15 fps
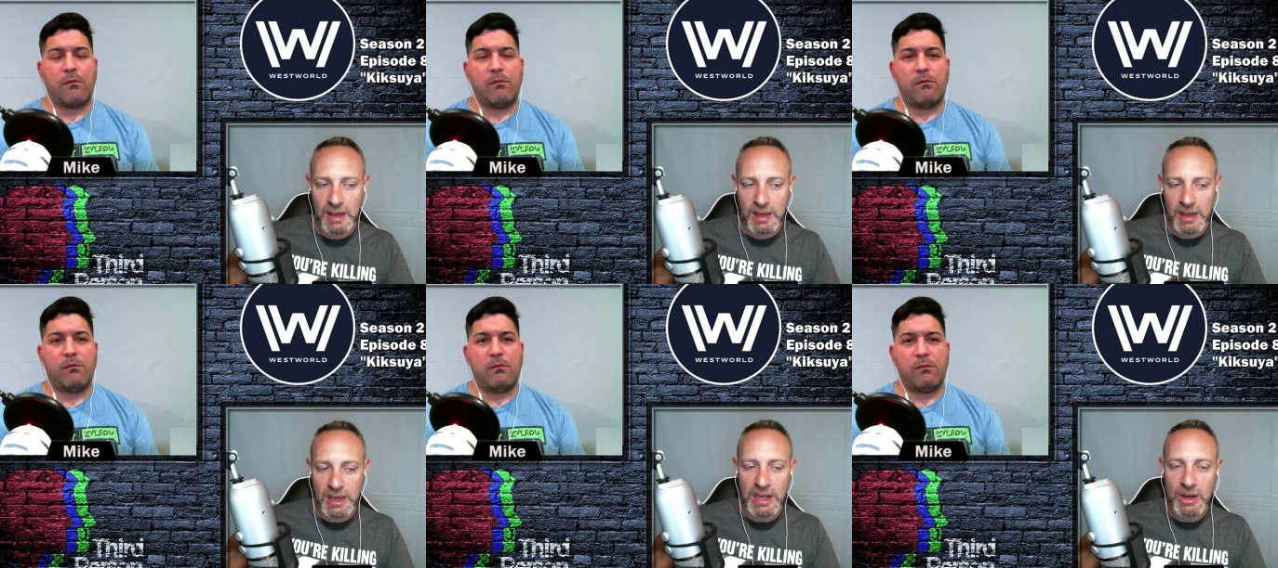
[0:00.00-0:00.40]

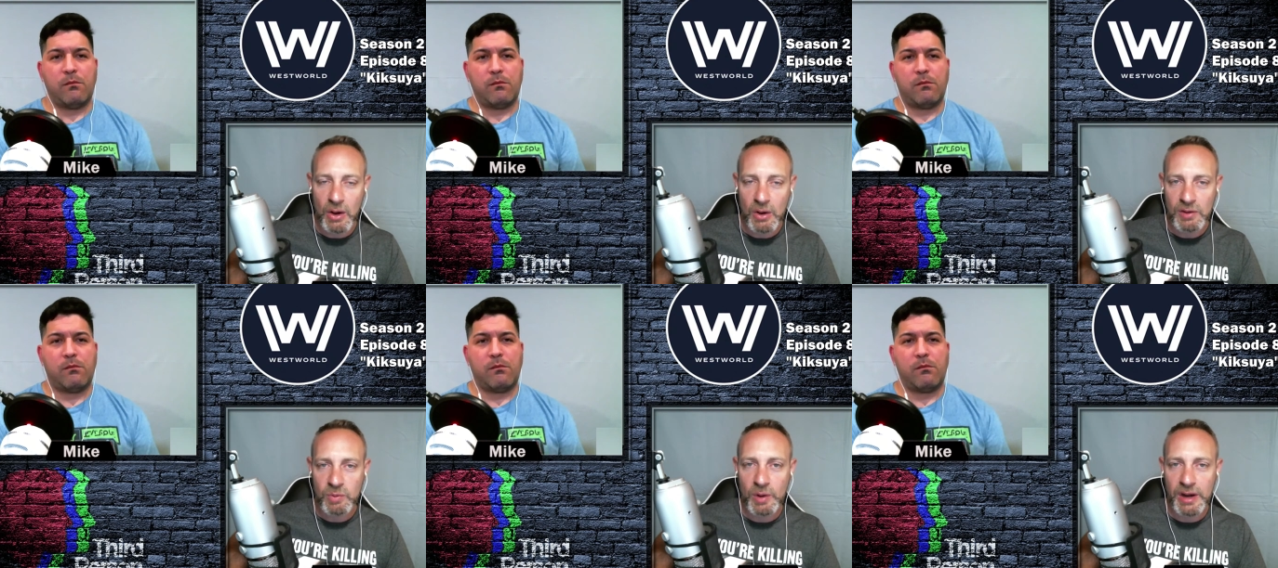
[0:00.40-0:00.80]
Speaker 1: he
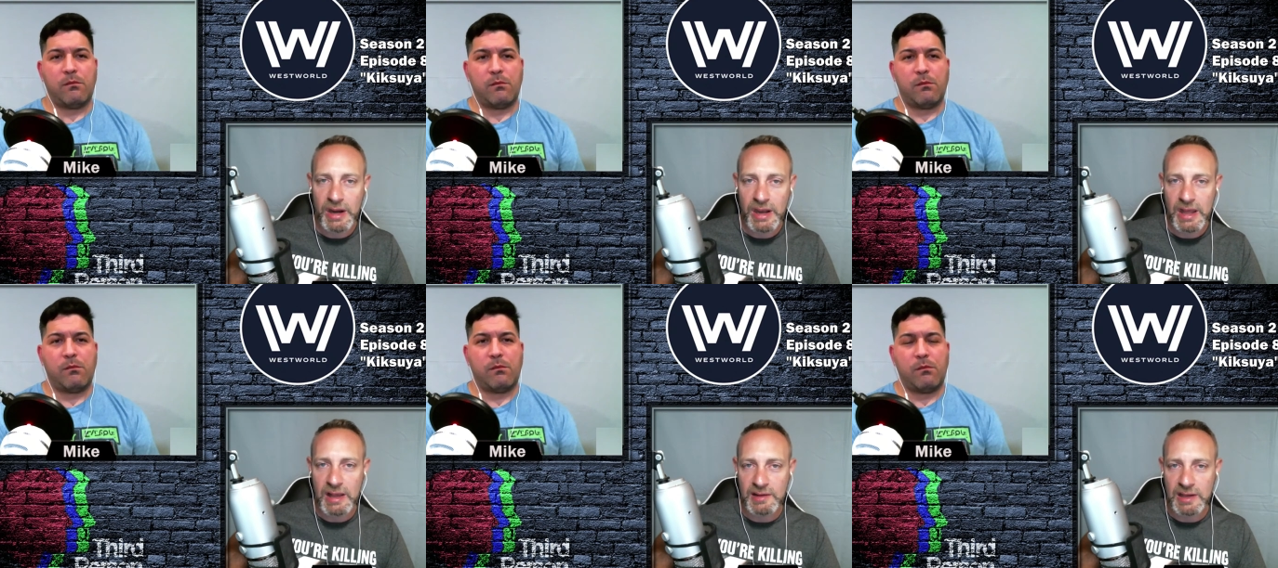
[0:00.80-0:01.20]
knows what it
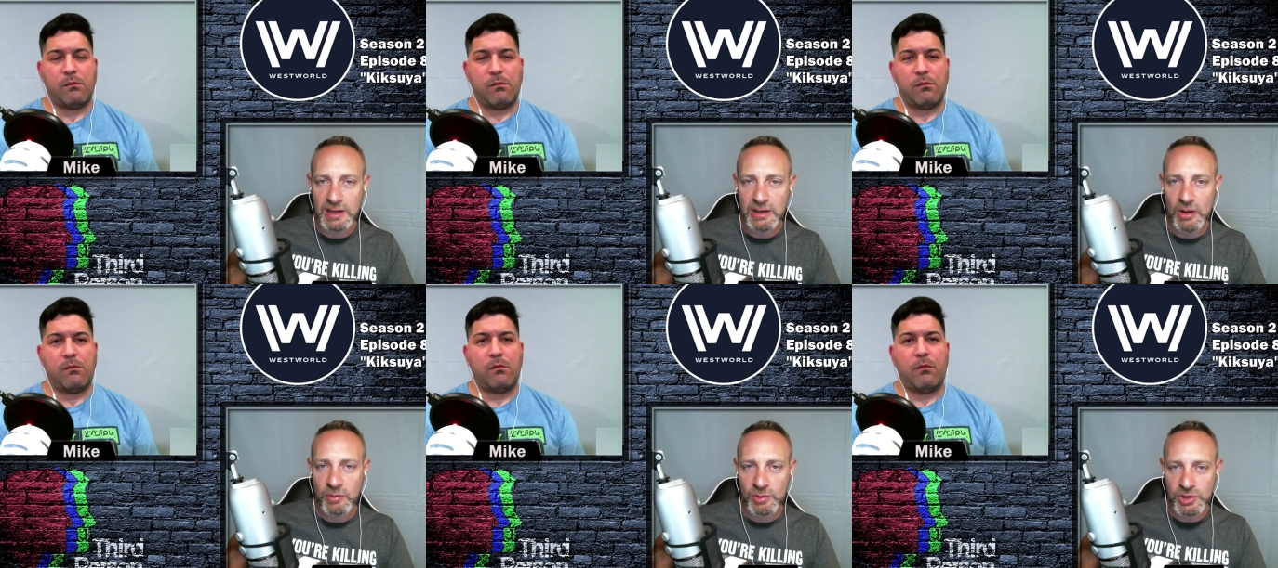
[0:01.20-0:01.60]
is. He
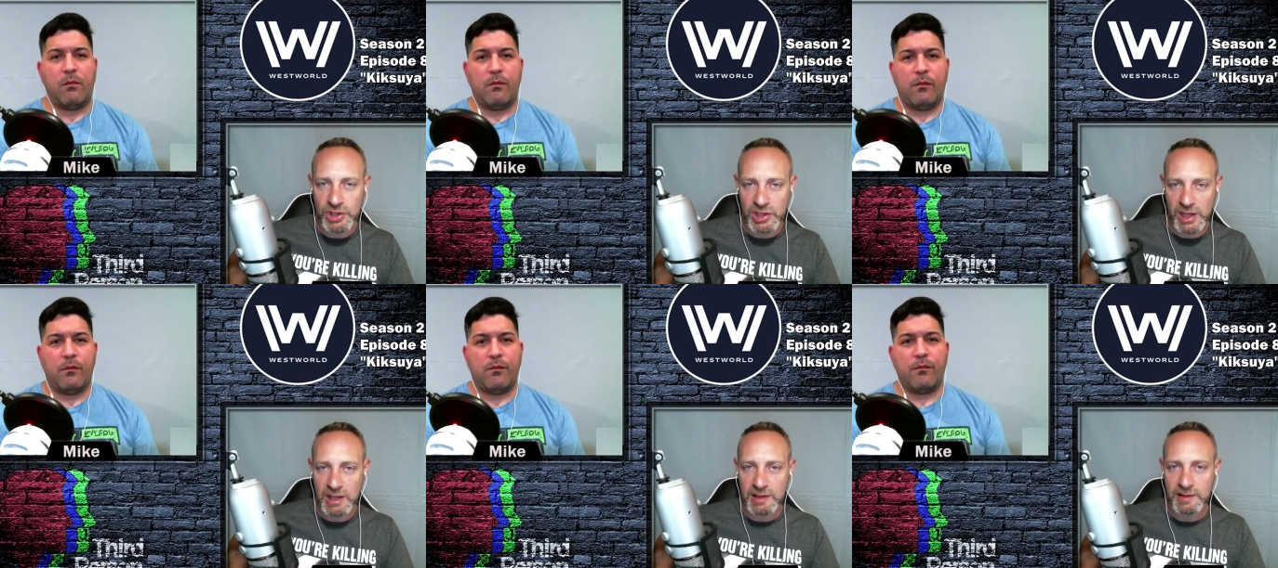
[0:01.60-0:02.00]
knows what
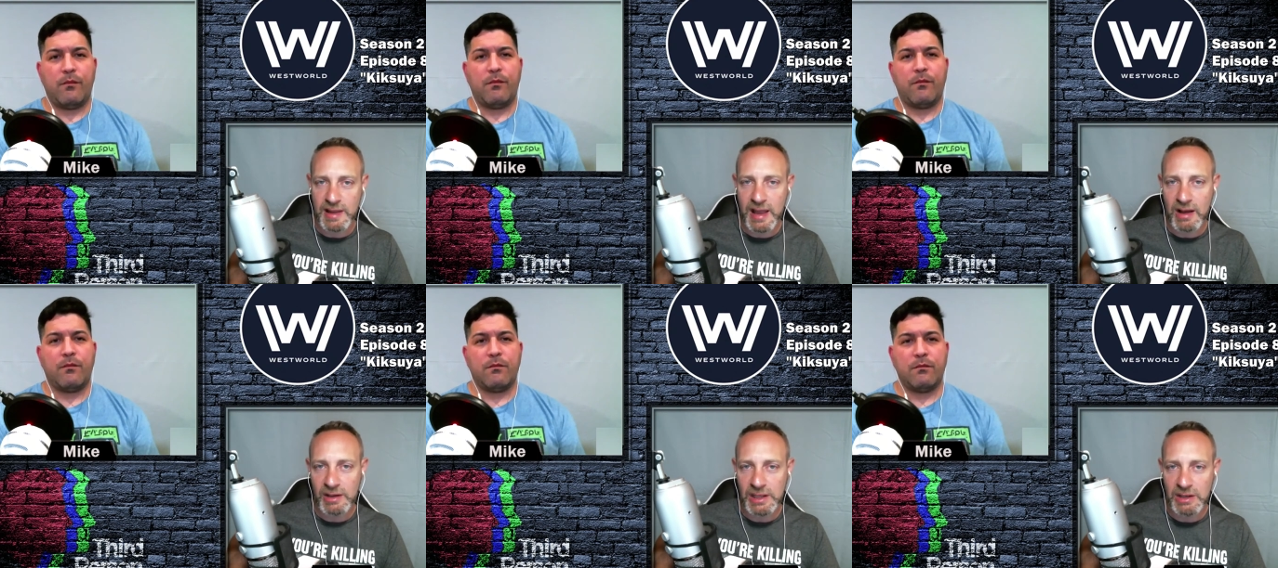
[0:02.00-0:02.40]
she is
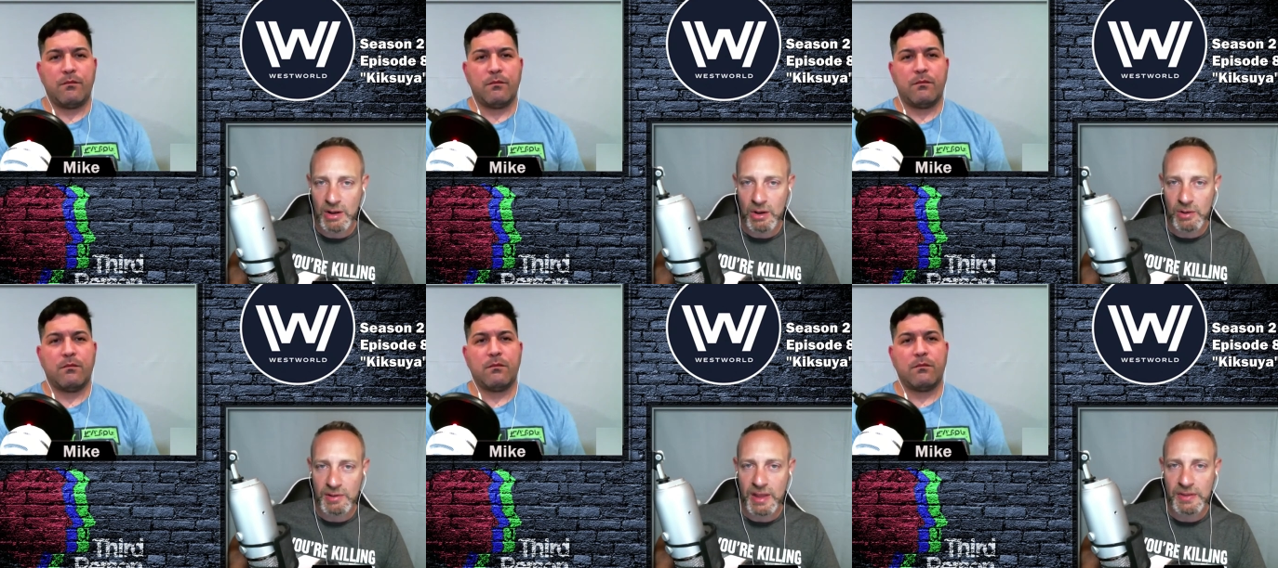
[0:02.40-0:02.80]
now. He
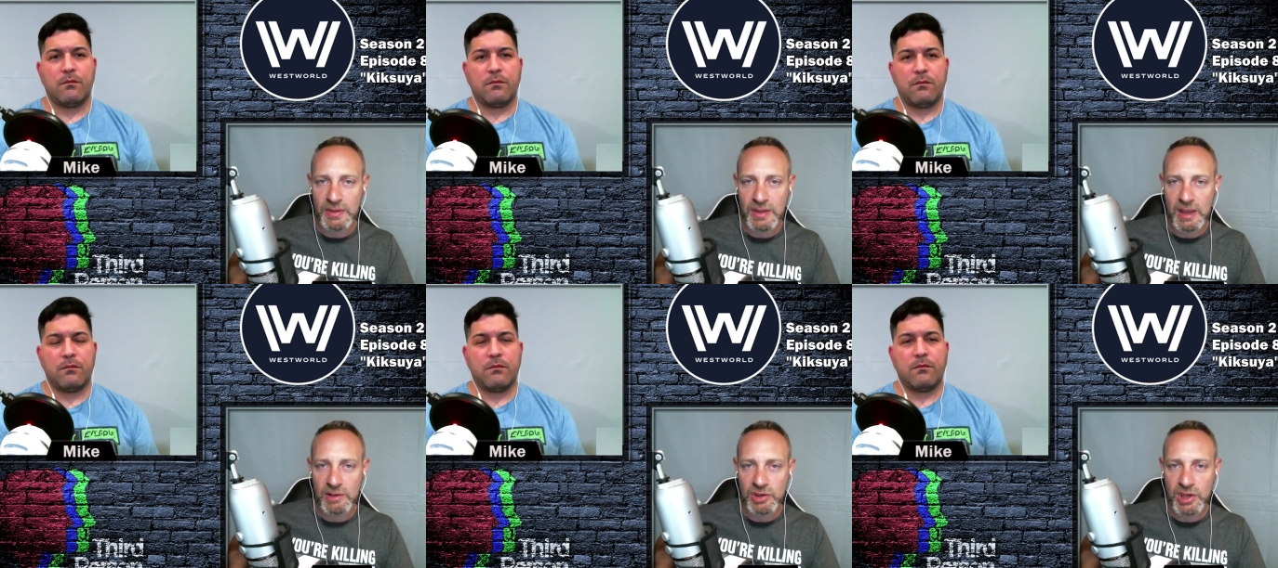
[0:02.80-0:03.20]
knows that
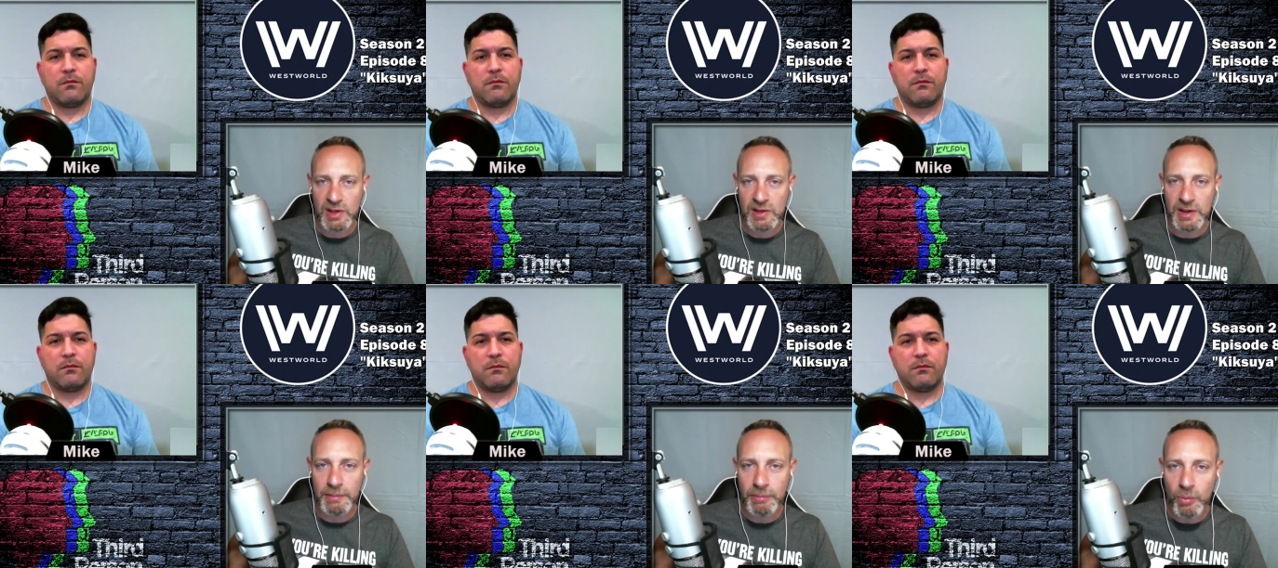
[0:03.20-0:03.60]
it's she's
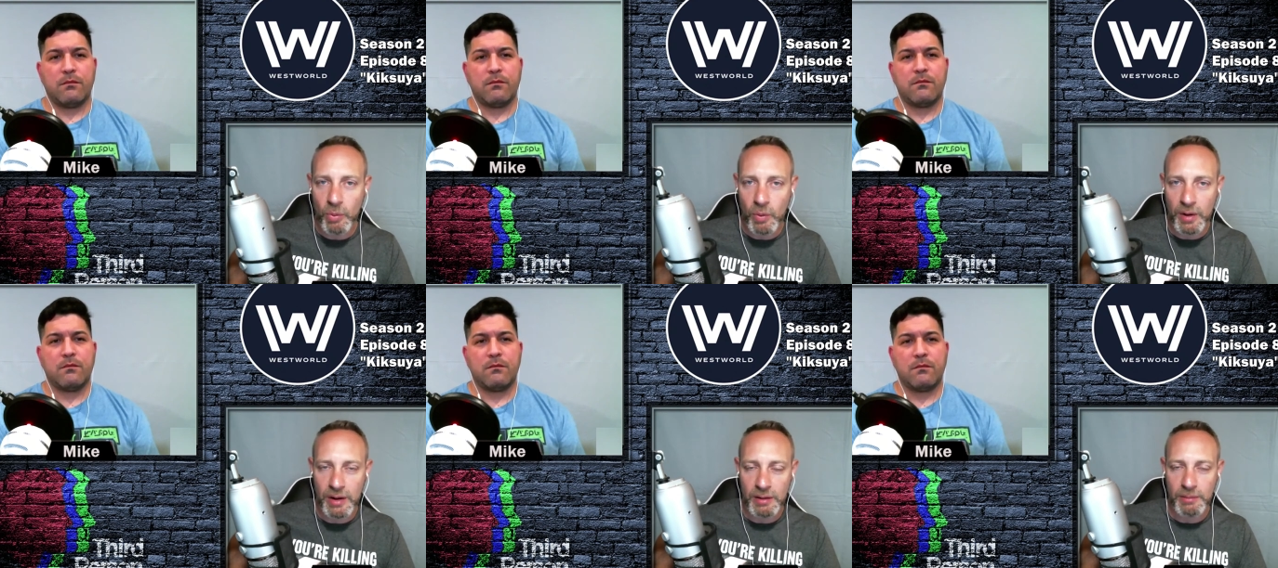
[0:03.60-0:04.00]
an
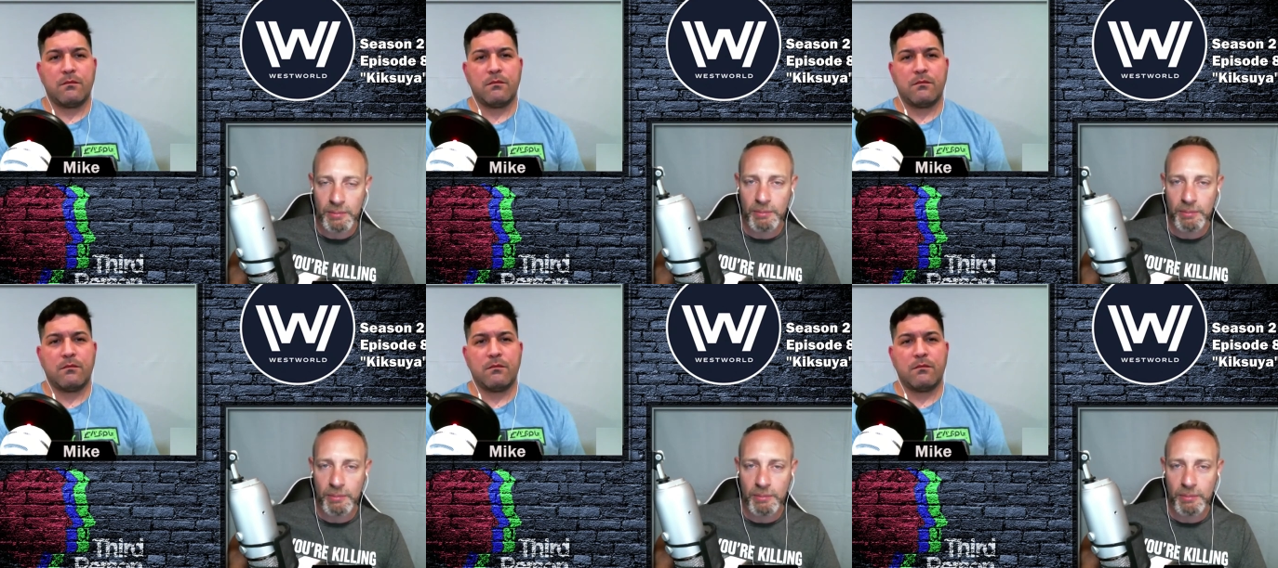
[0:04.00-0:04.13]
important